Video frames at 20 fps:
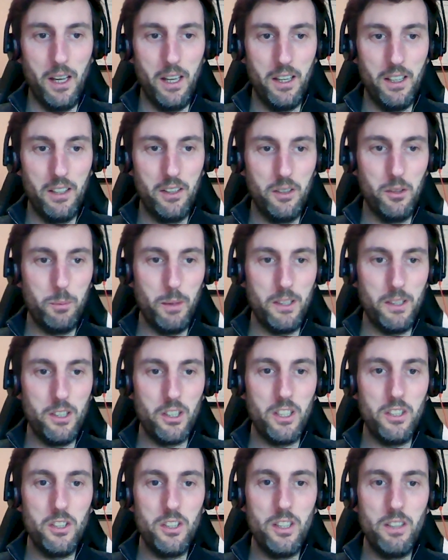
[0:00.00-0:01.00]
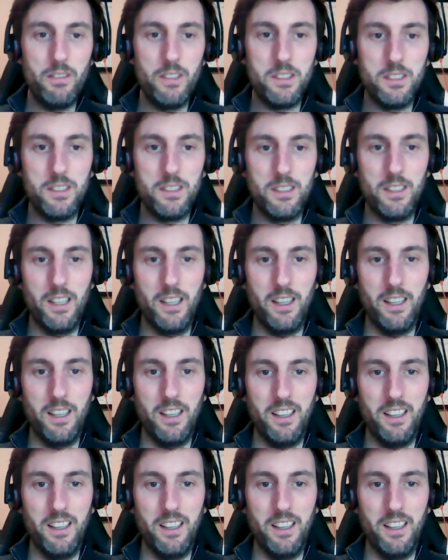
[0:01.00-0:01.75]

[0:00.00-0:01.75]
Uh, can you give us uh,